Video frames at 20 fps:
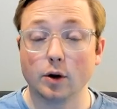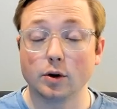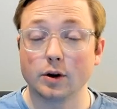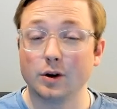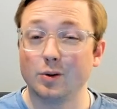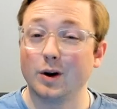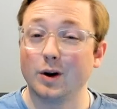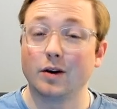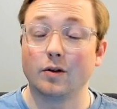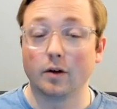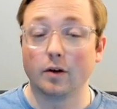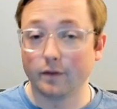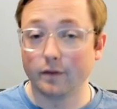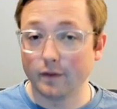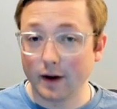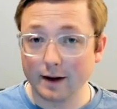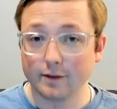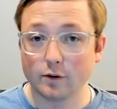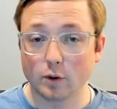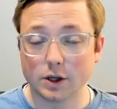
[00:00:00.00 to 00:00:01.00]
only went over
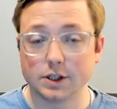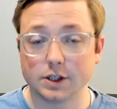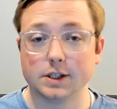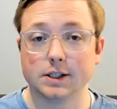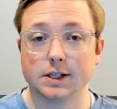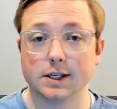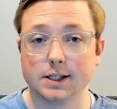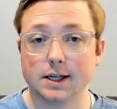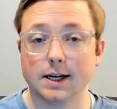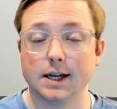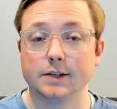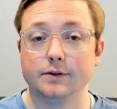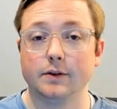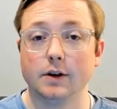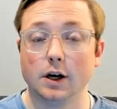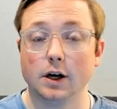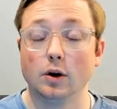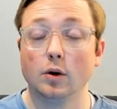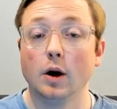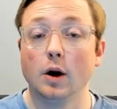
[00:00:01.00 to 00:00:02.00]
five questions in today's
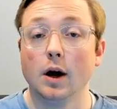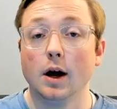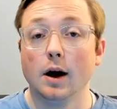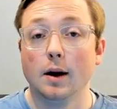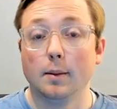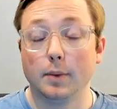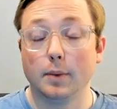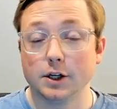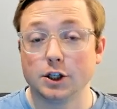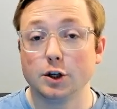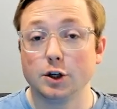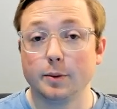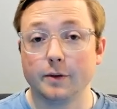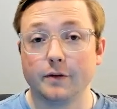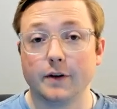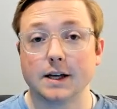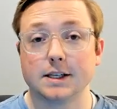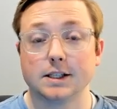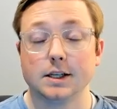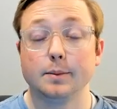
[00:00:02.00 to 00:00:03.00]
video, but
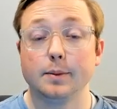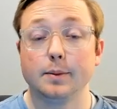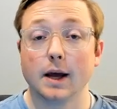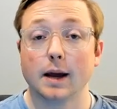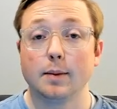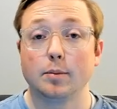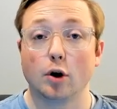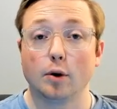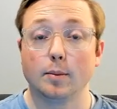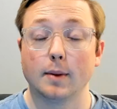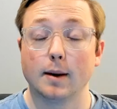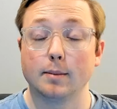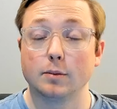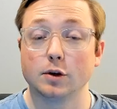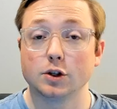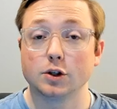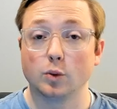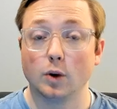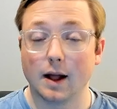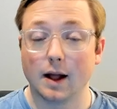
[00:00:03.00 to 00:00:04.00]
Superfast CPA Pro
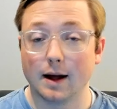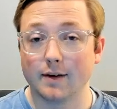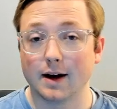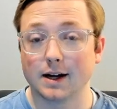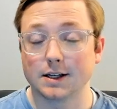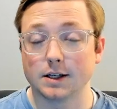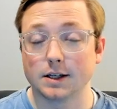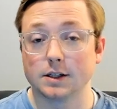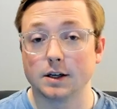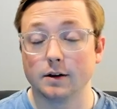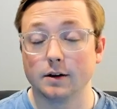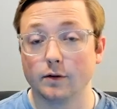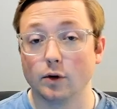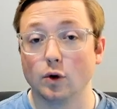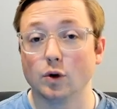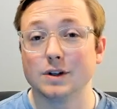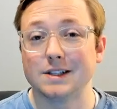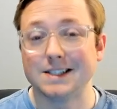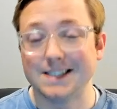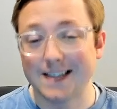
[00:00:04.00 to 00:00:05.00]
members will have access to the
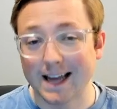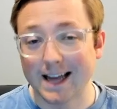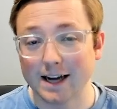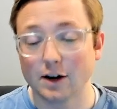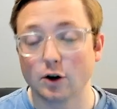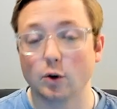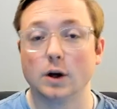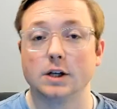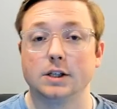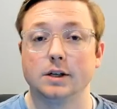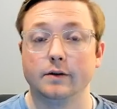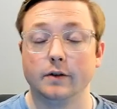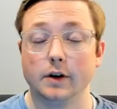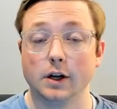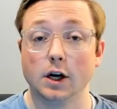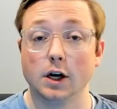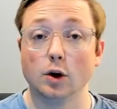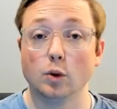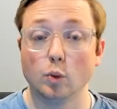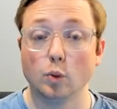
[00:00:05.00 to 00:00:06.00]
full 10 question
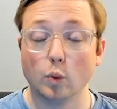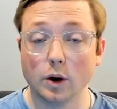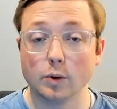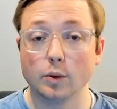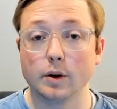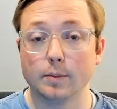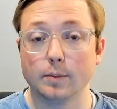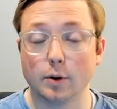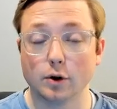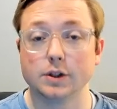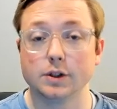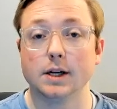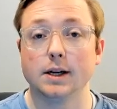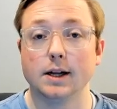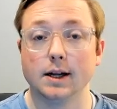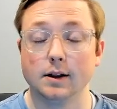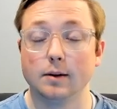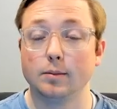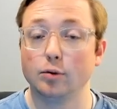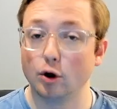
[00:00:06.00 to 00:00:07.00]
video when we post it
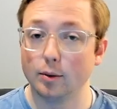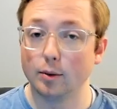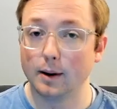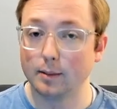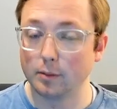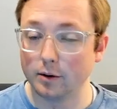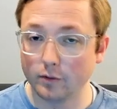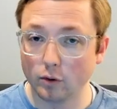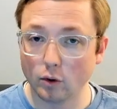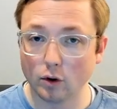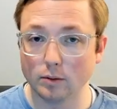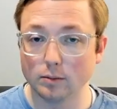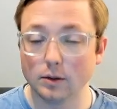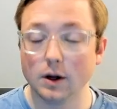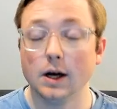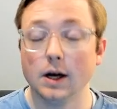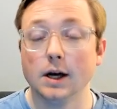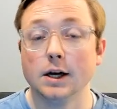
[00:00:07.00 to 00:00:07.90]
in the Pro member forum.